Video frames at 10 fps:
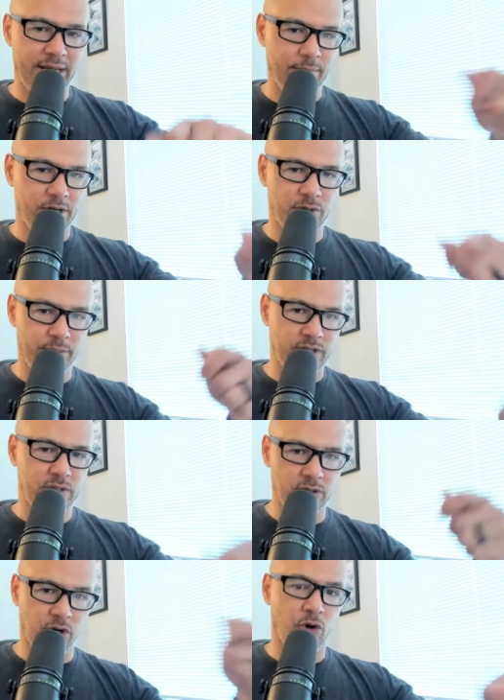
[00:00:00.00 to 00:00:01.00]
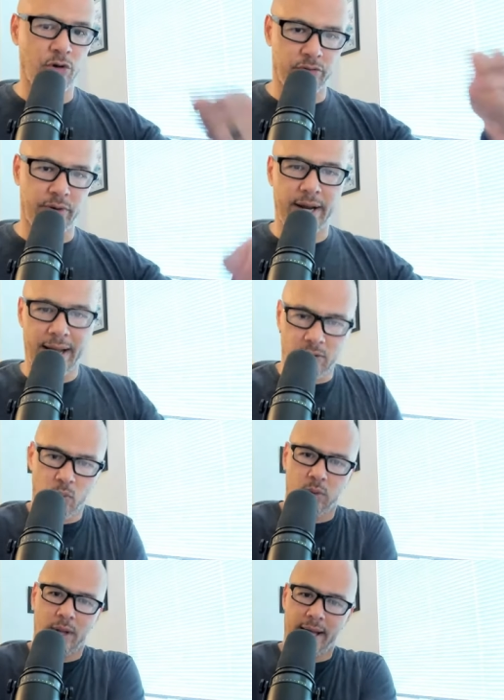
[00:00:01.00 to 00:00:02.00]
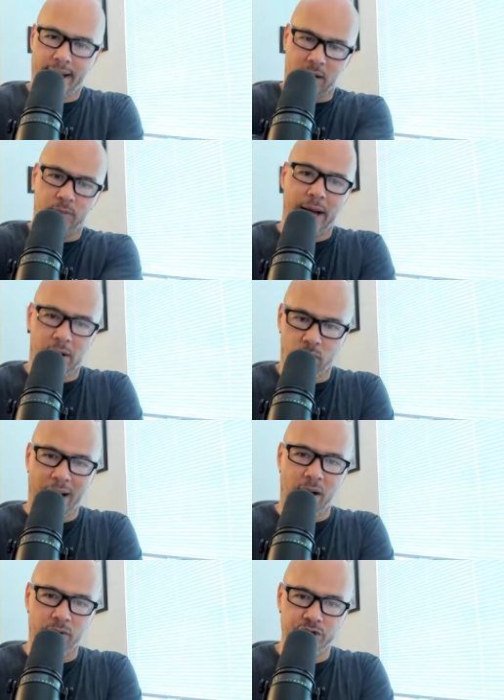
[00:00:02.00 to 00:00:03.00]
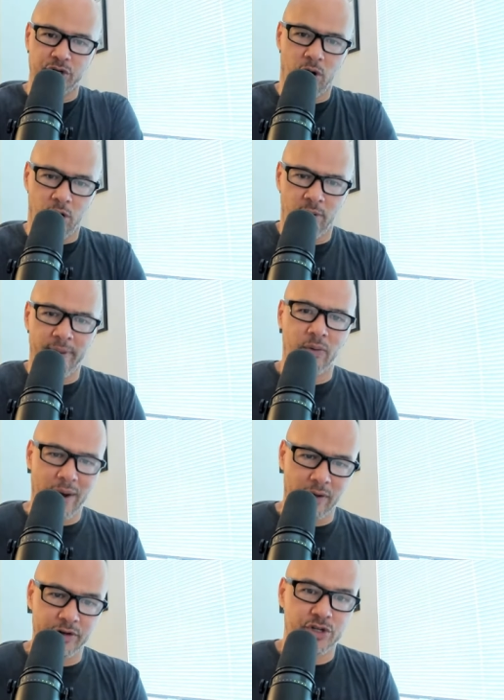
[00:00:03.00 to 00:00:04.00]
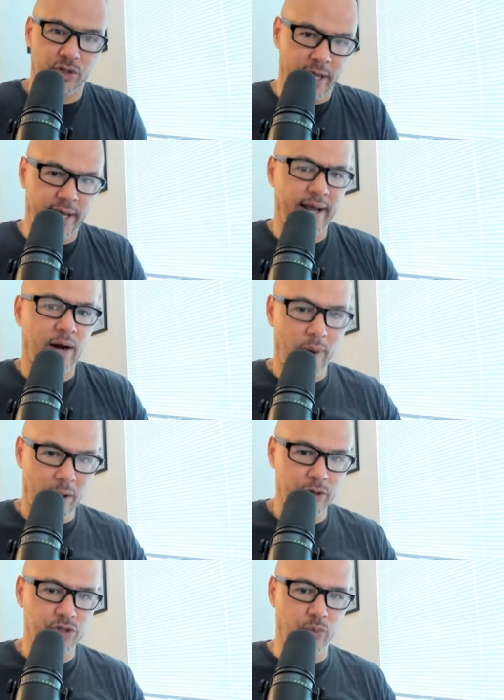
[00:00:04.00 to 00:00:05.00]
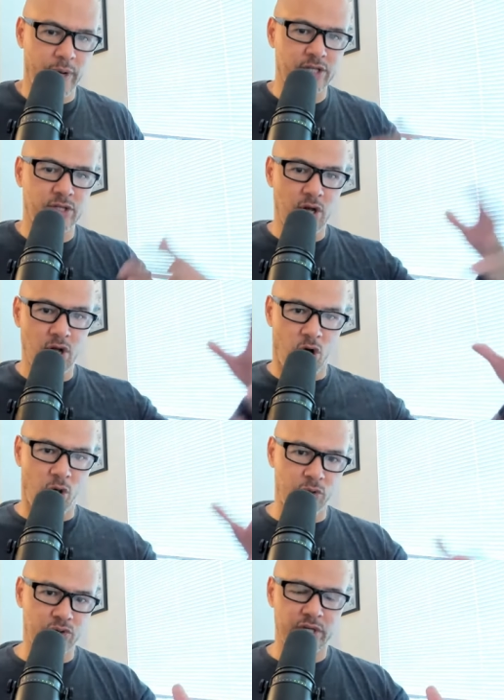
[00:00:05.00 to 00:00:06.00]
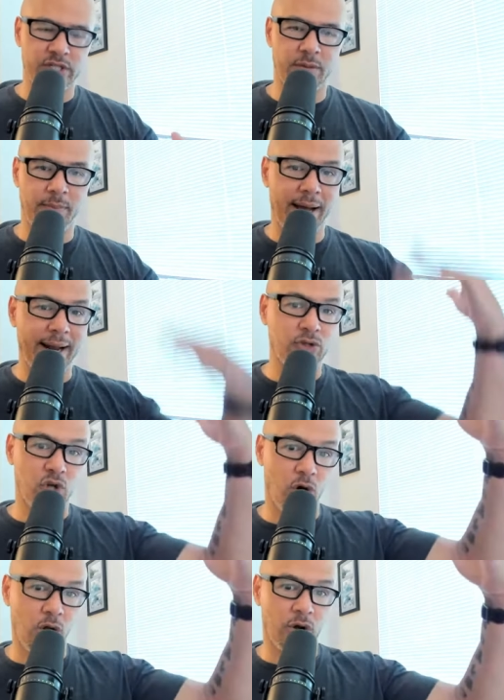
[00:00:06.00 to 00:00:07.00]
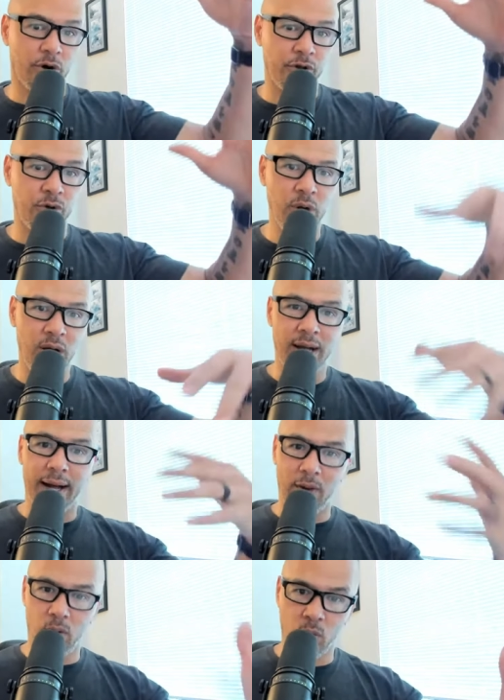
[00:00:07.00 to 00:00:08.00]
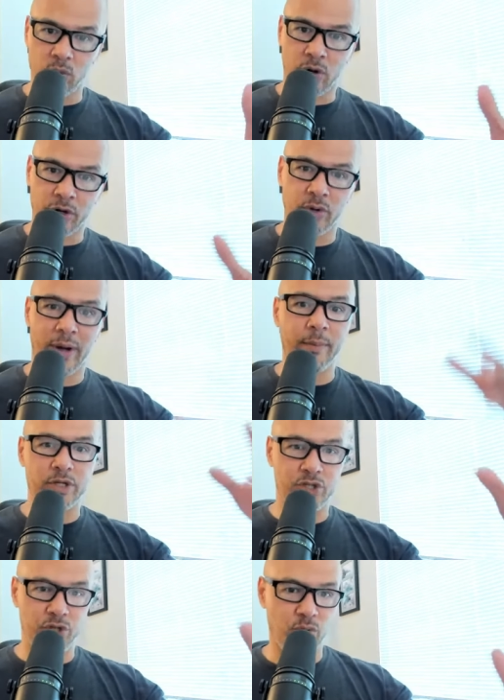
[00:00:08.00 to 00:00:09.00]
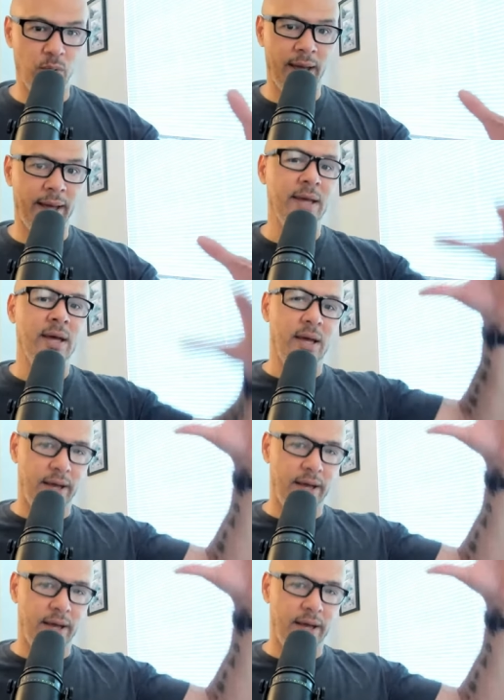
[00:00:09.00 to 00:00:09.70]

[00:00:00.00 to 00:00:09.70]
tape measurements, girth, right? How round is your arm? How round is your leg? How round is your waist? All those things combined. How tall are you? How old are you? How much do you weigh?